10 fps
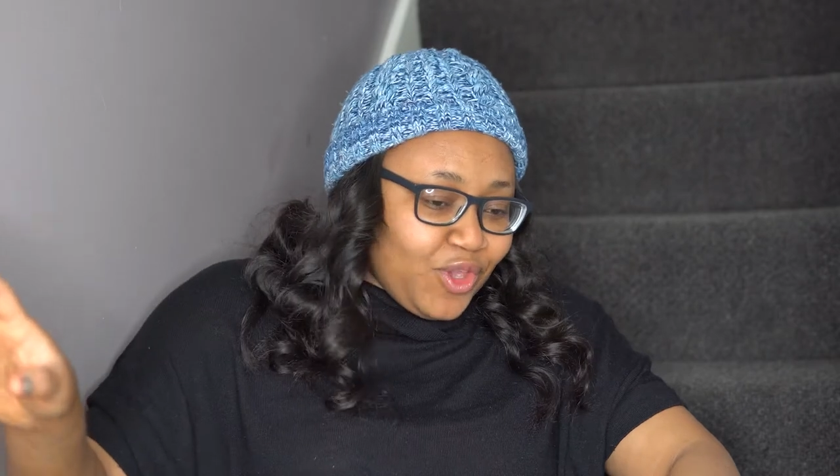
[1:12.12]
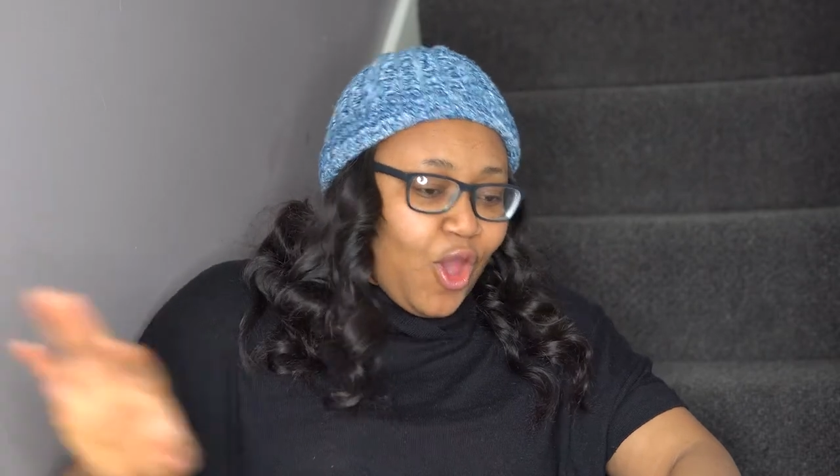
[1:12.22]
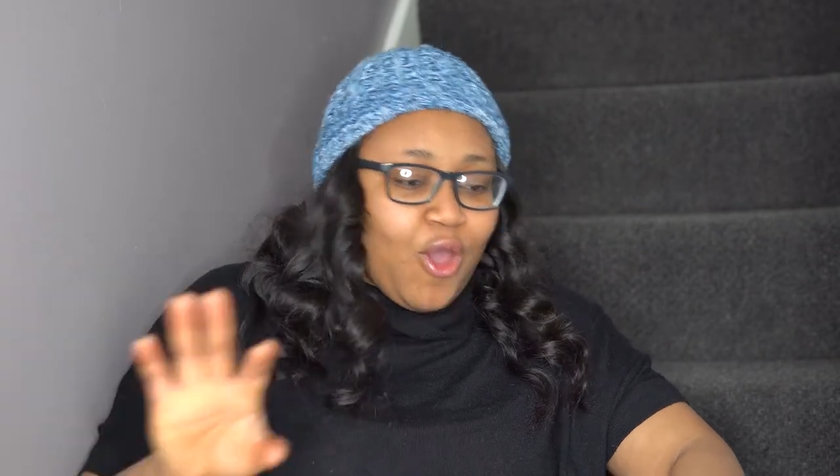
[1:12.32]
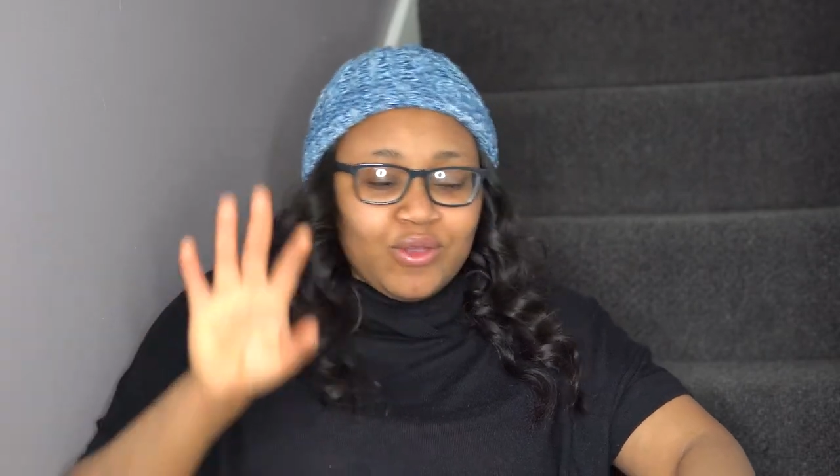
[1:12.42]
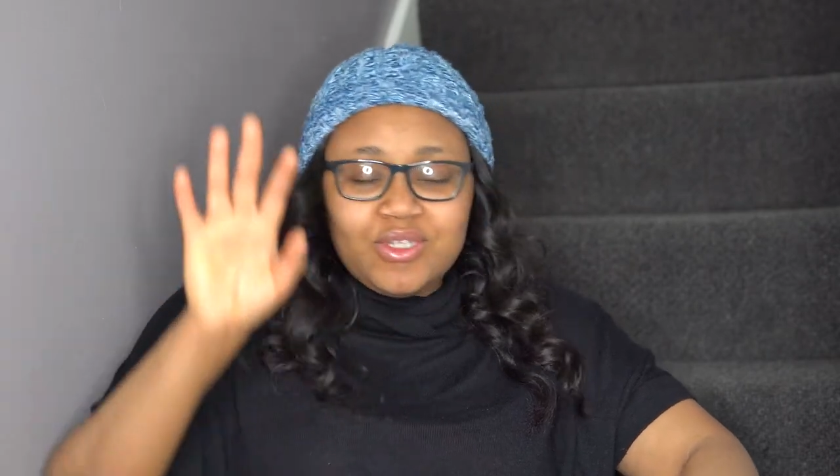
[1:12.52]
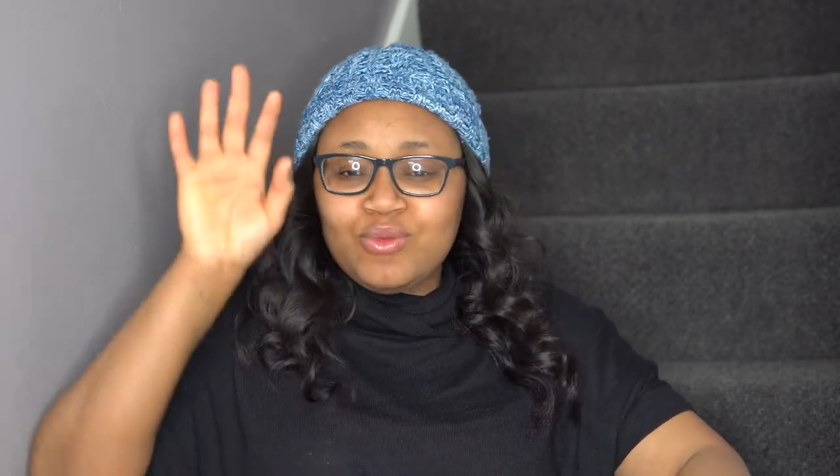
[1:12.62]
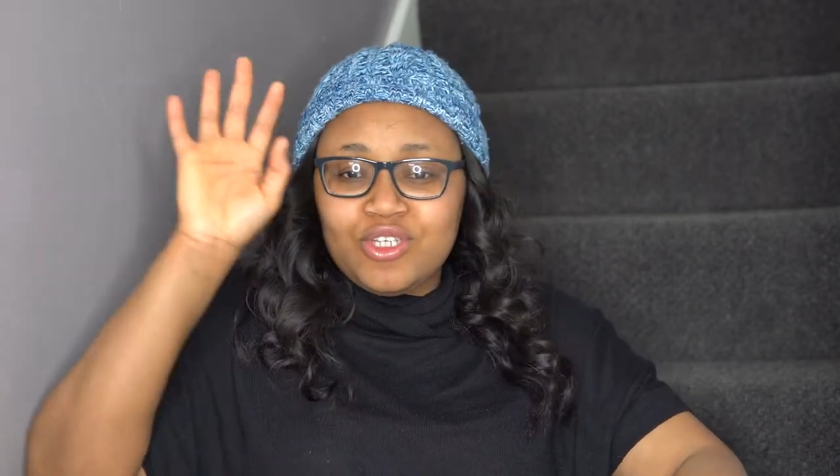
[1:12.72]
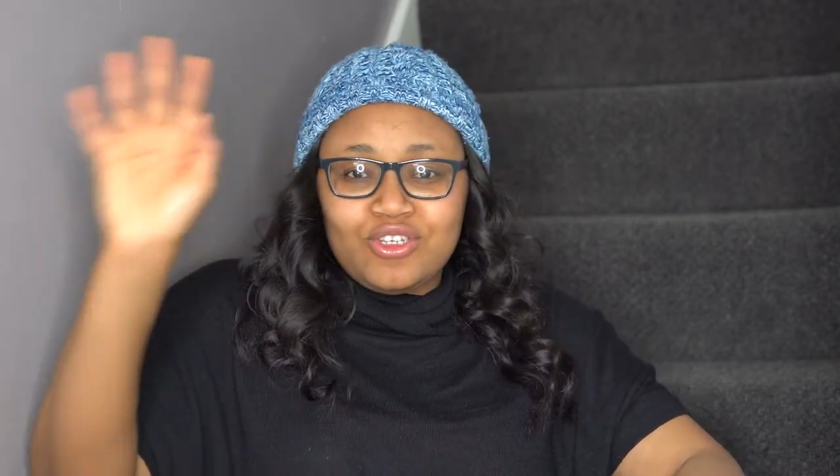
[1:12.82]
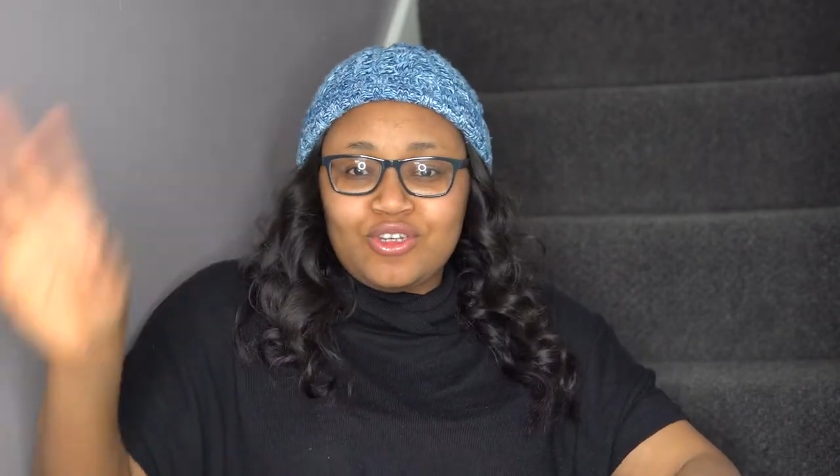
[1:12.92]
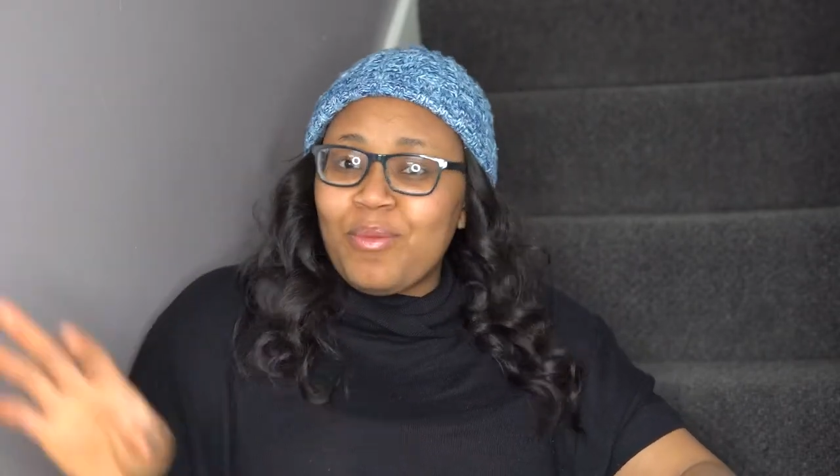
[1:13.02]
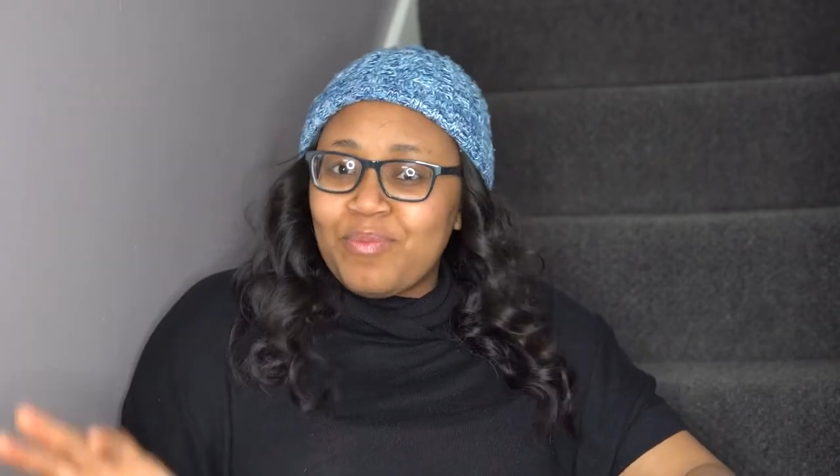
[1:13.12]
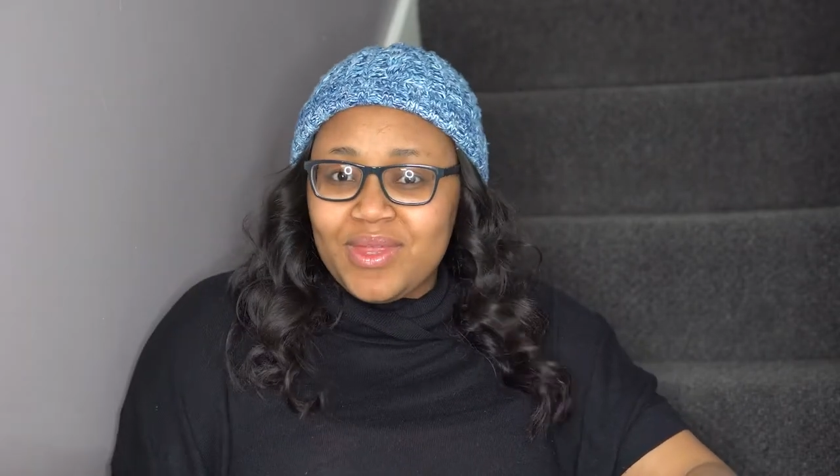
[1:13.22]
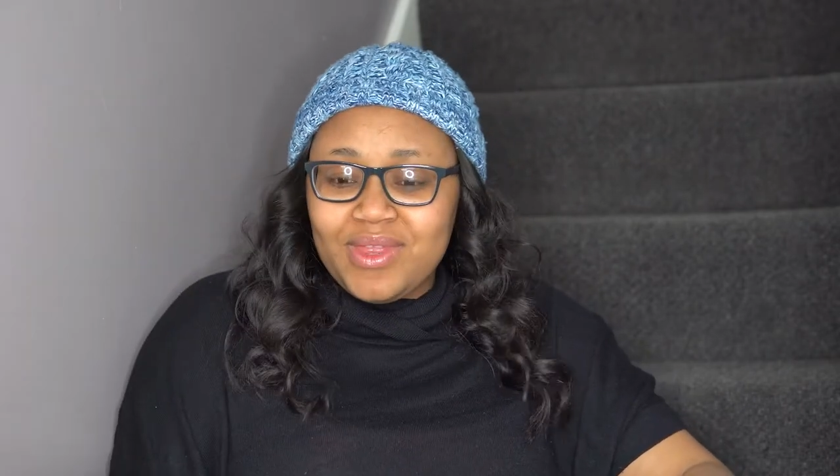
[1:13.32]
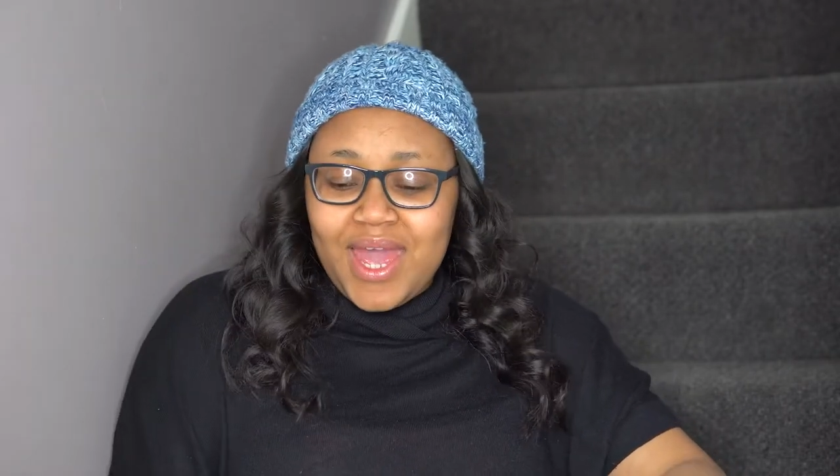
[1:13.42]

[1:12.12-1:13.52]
coats, we just dump it